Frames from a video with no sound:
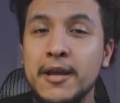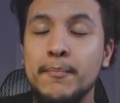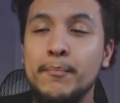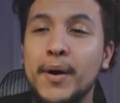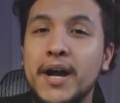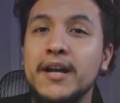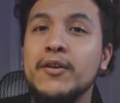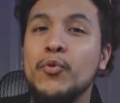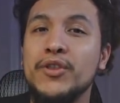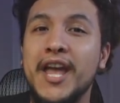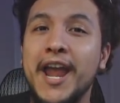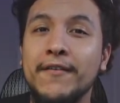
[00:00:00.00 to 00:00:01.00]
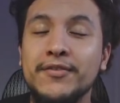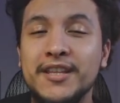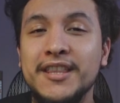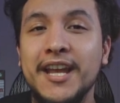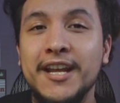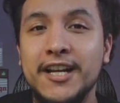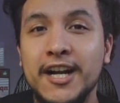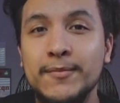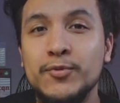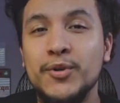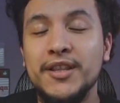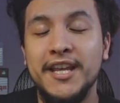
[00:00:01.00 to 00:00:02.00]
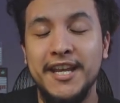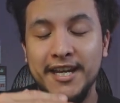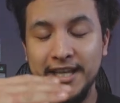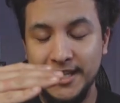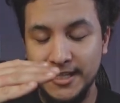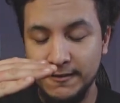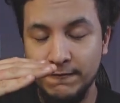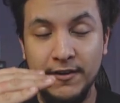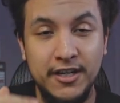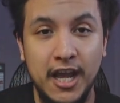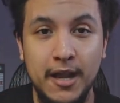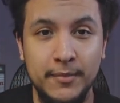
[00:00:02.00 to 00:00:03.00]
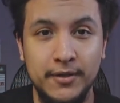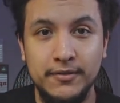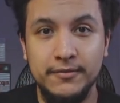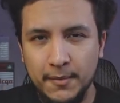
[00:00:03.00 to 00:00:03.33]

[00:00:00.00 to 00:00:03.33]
but with everything that it comes with, it is phenomenal.